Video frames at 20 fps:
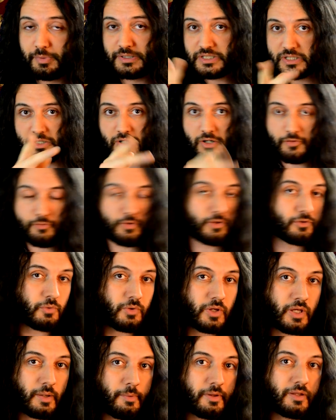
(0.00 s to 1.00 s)
particularly if you're
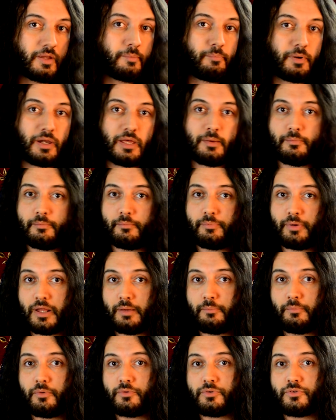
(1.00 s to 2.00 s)
talking about the
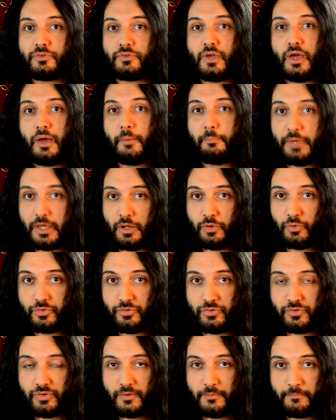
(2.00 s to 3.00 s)
primus
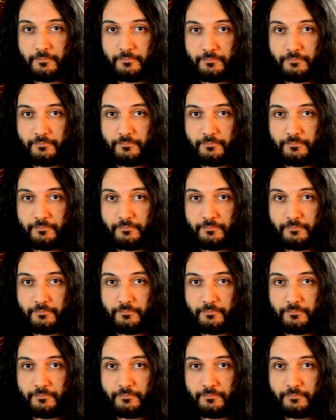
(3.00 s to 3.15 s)
pilus,